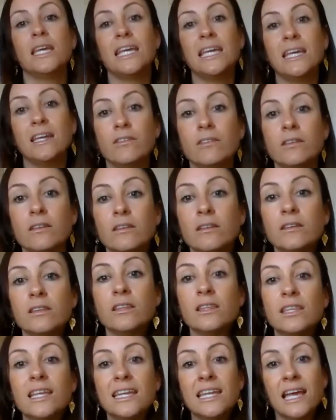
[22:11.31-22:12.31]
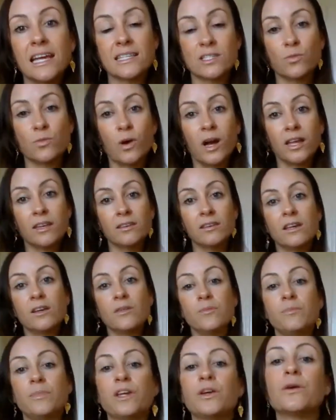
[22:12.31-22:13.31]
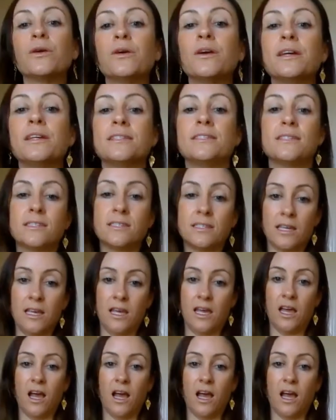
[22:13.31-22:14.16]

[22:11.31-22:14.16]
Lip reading: in the next one, because